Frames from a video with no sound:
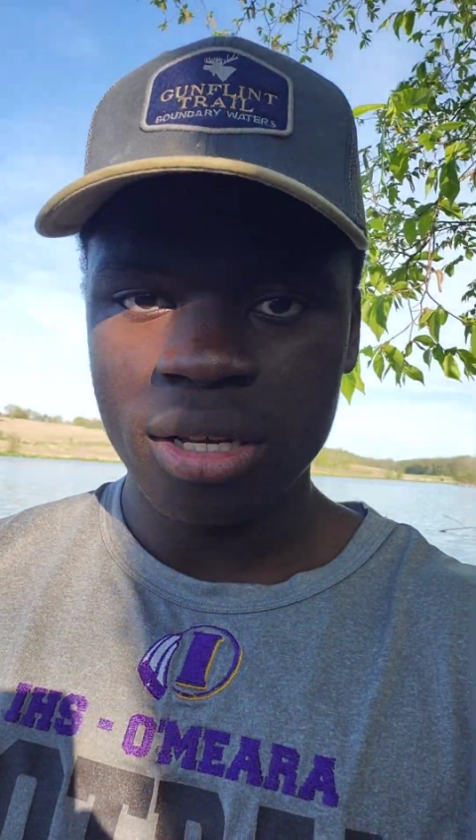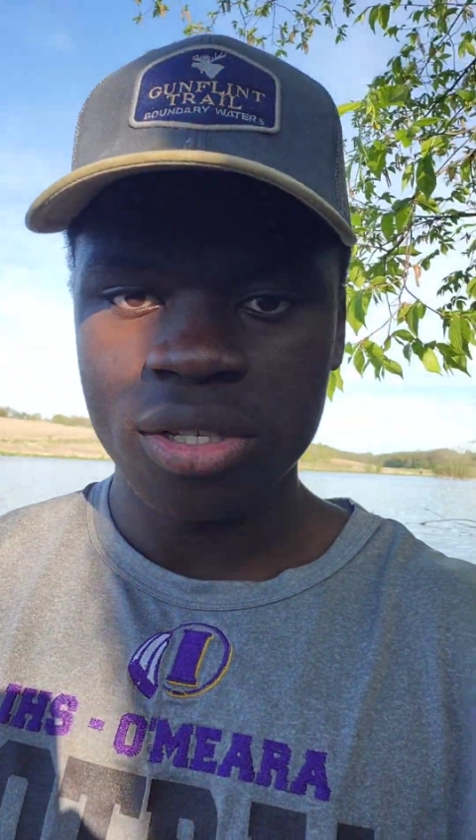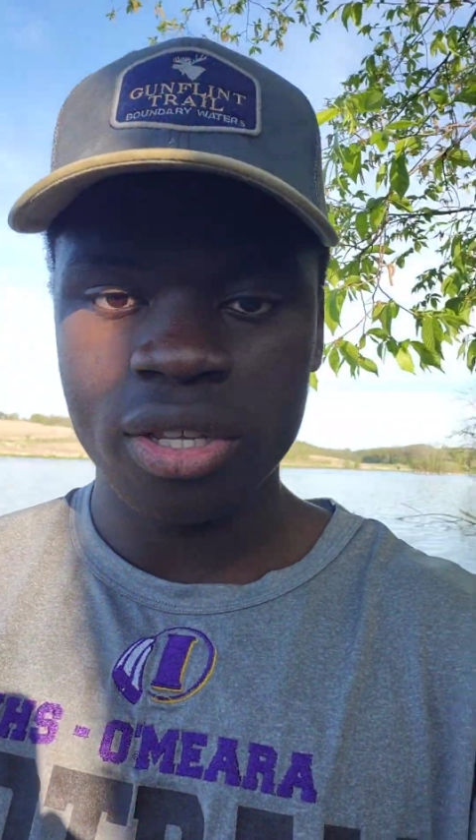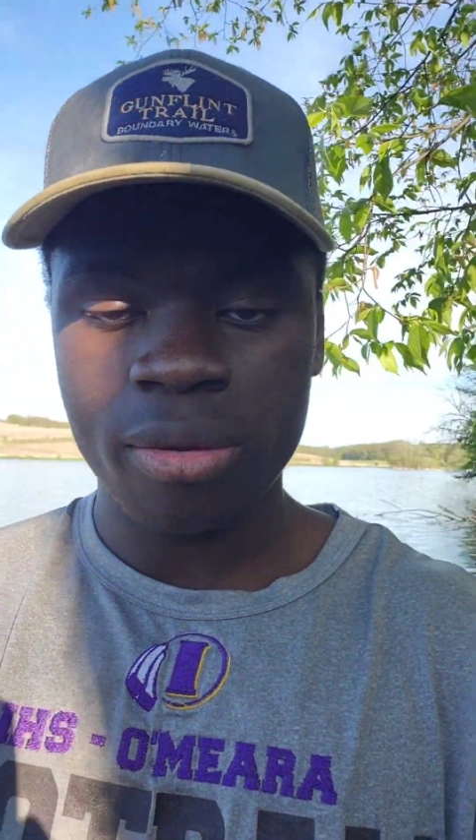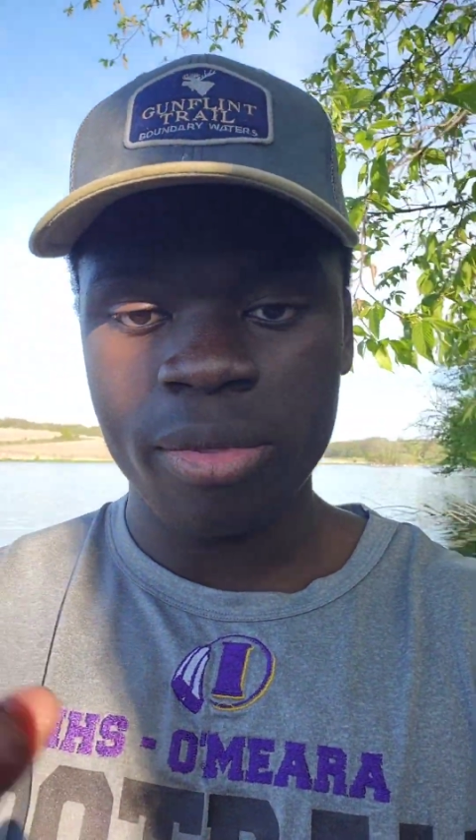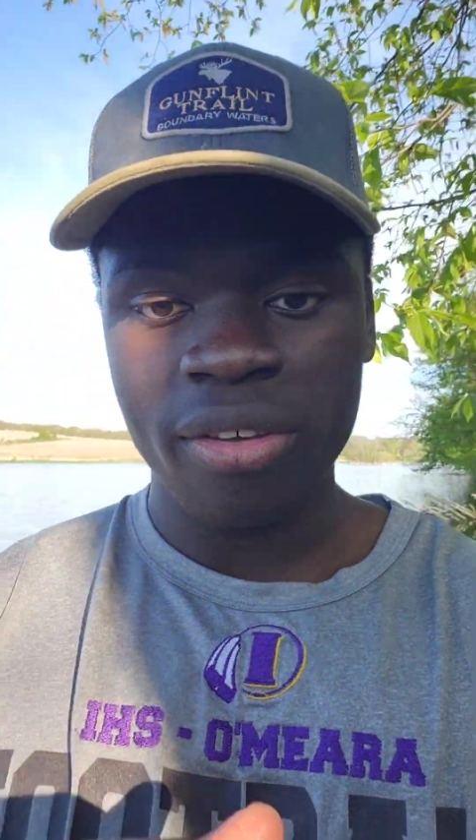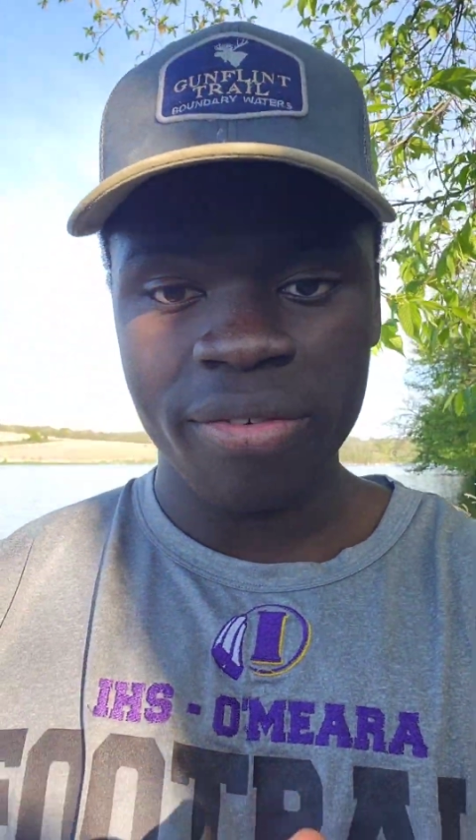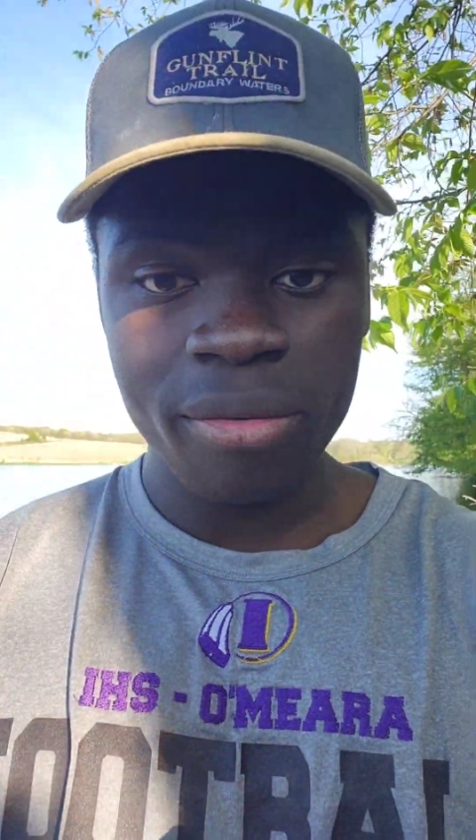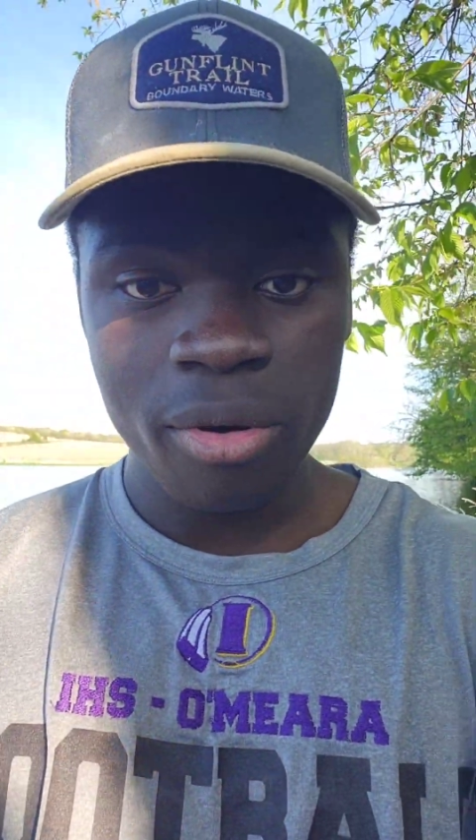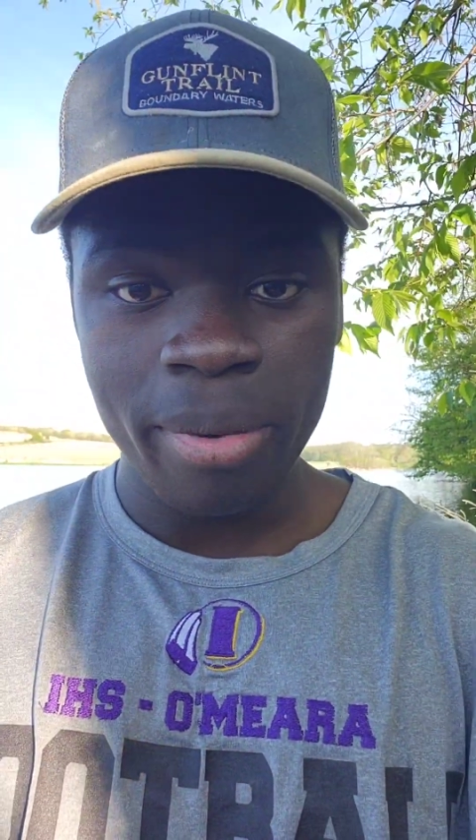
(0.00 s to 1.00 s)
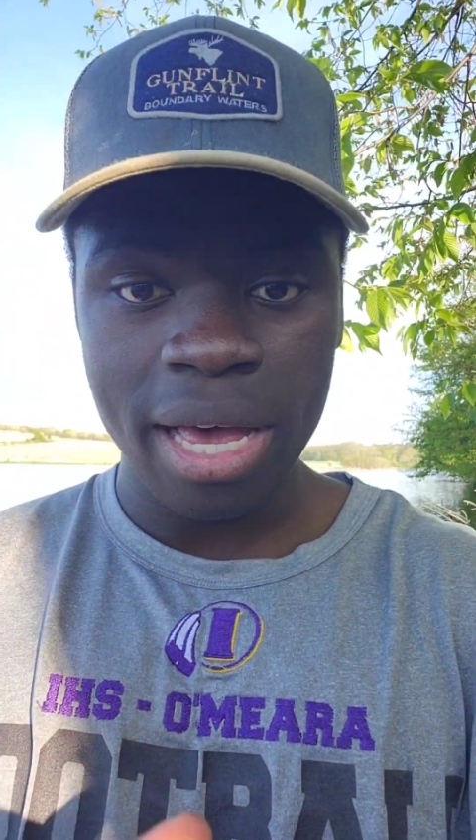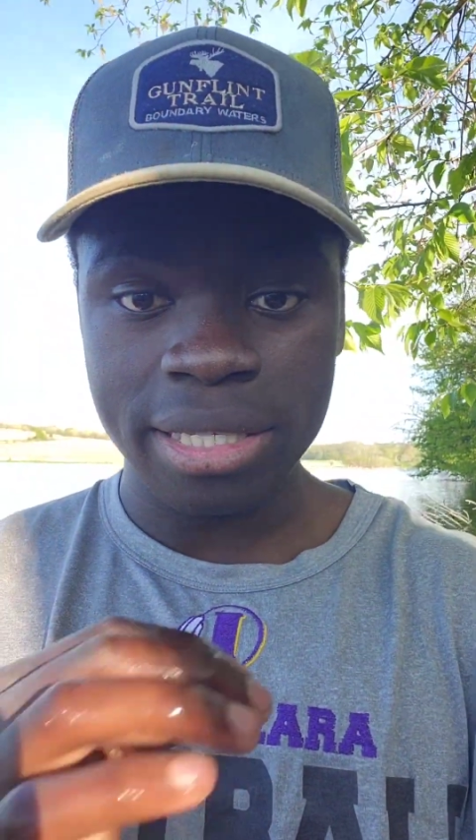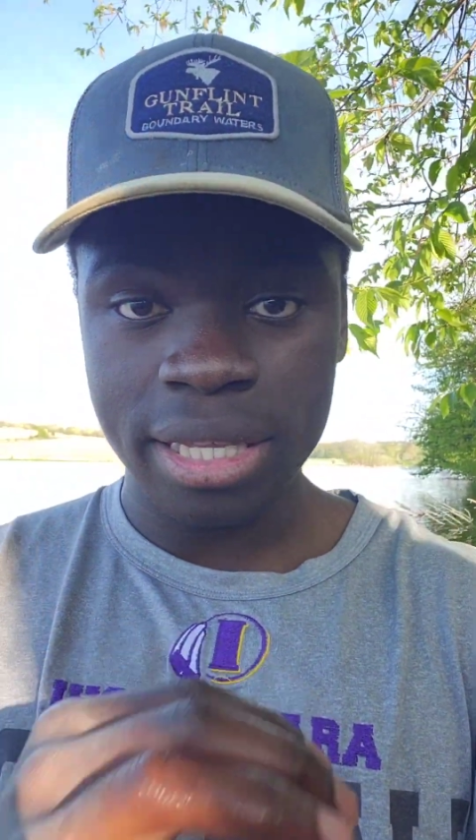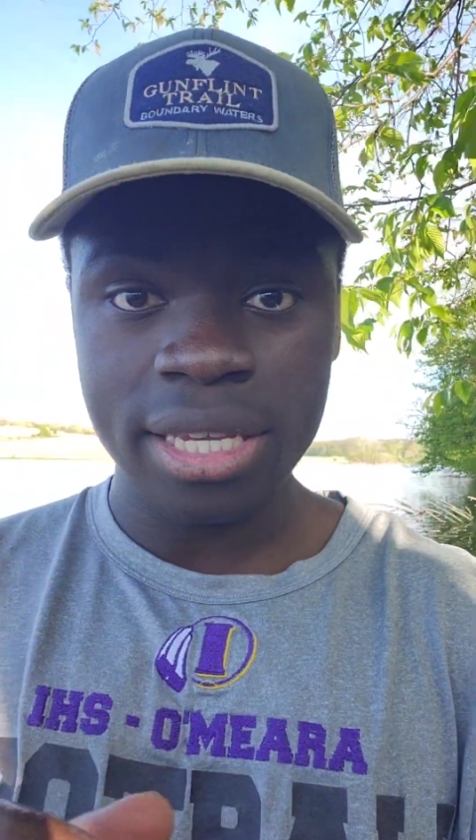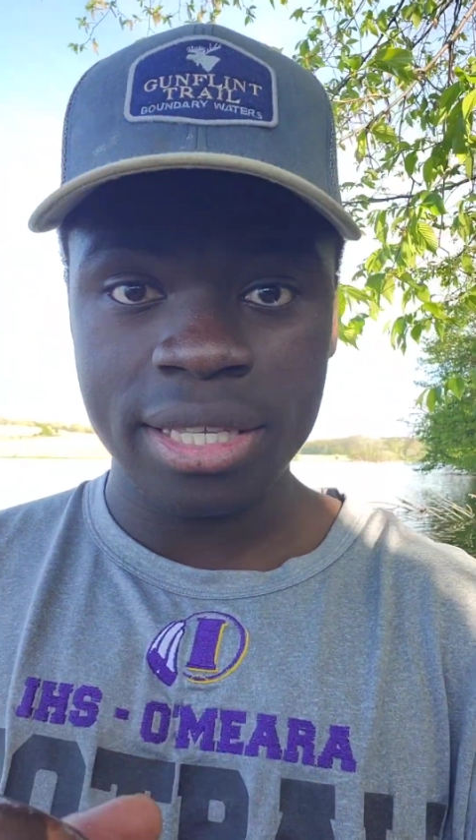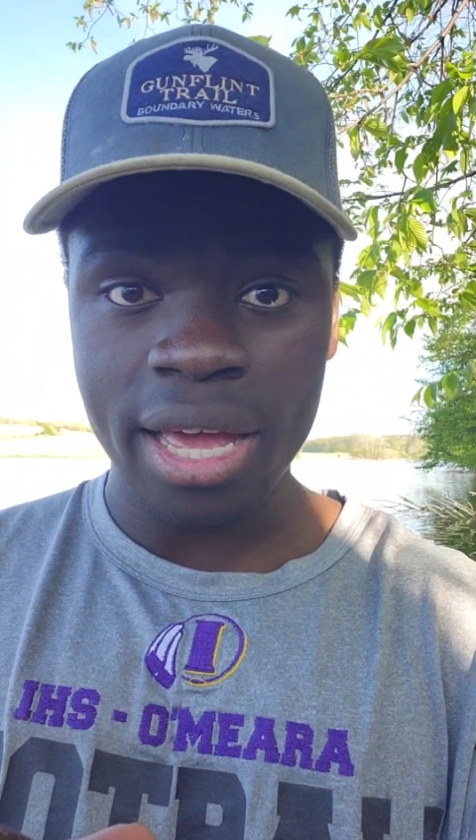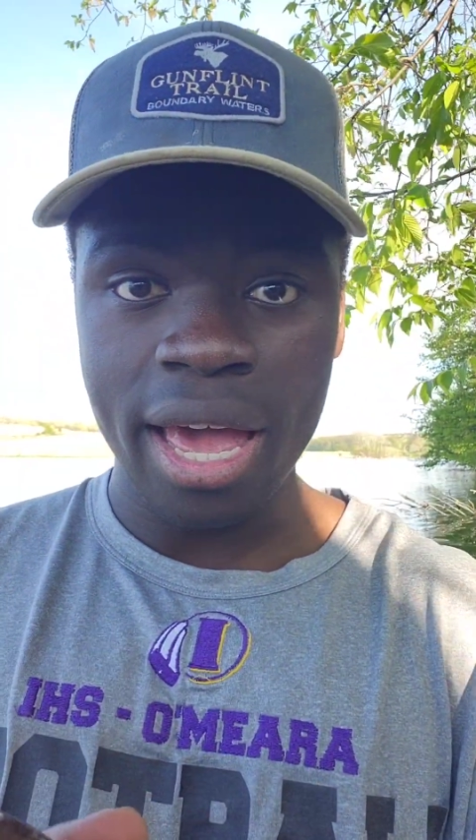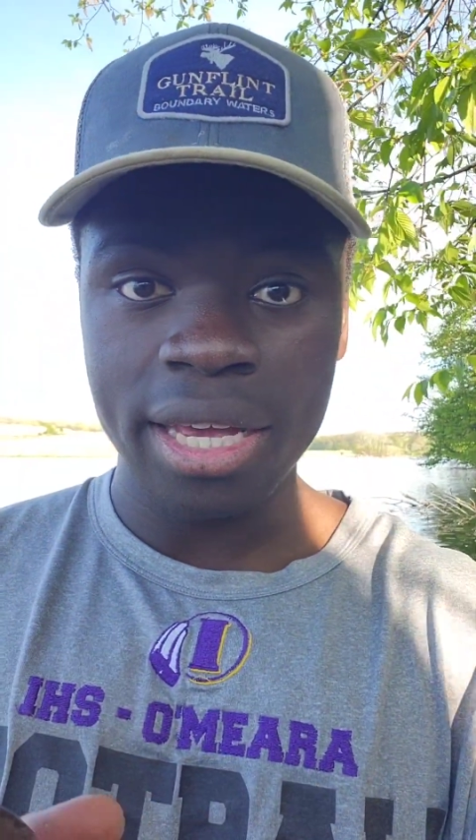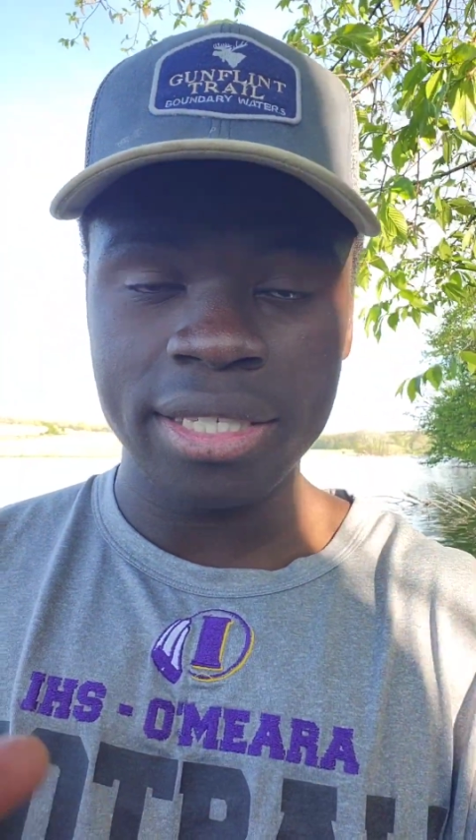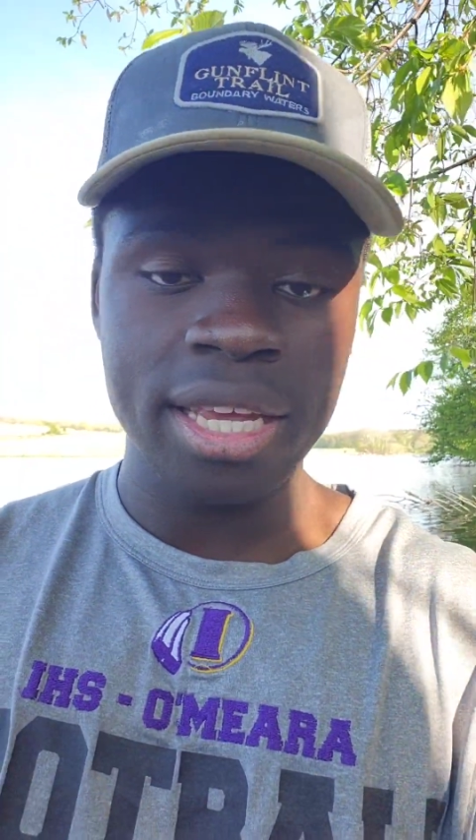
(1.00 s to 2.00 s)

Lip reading: the female bass lays the eggs